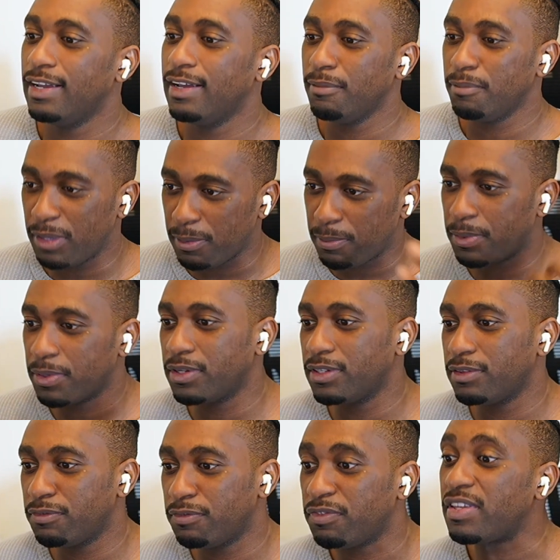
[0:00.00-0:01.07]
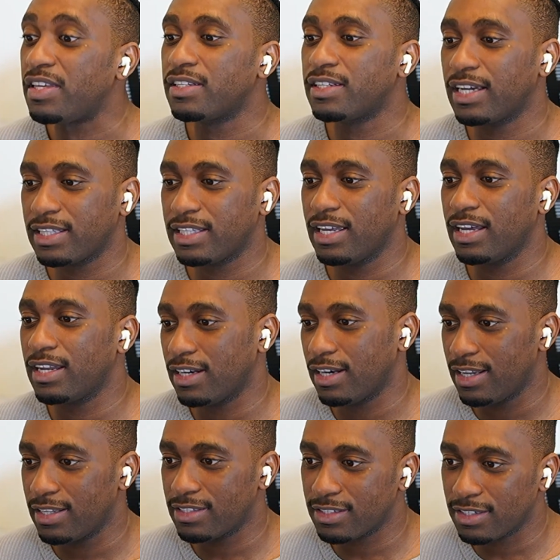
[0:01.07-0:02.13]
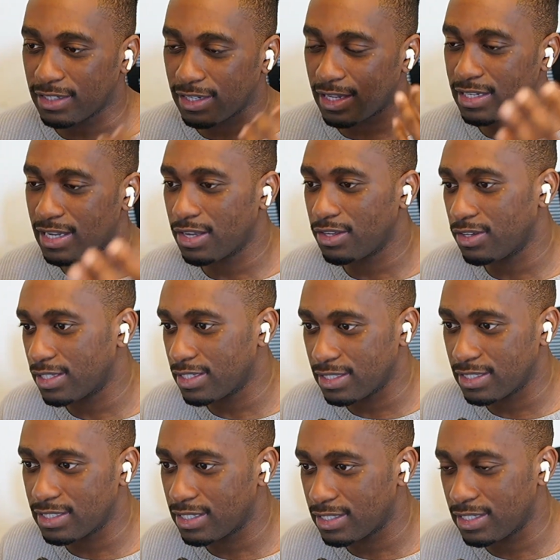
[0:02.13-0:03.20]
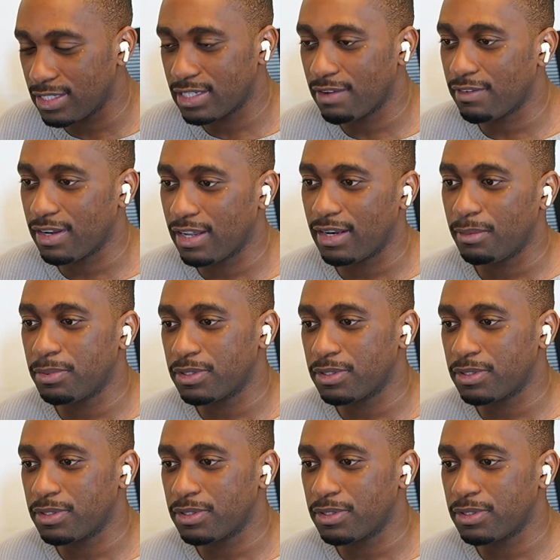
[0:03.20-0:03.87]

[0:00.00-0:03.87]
People feel like they got an answer, and that's how you get to the 60, 70,